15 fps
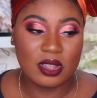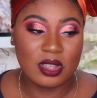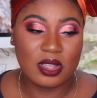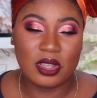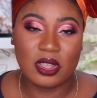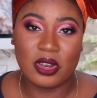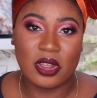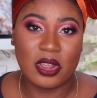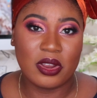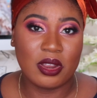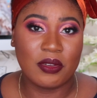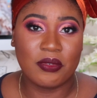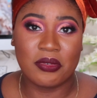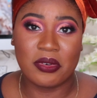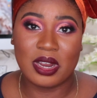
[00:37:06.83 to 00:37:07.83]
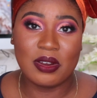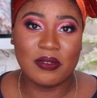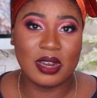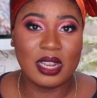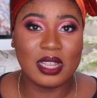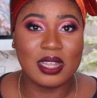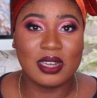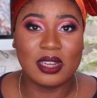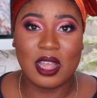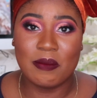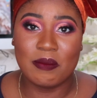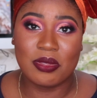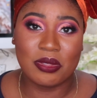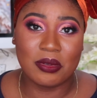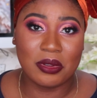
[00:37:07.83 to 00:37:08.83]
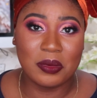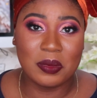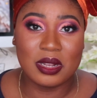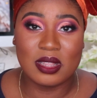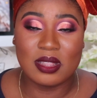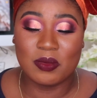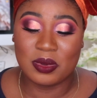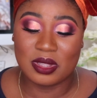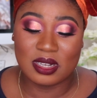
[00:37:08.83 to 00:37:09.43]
you know, if Riri can come through with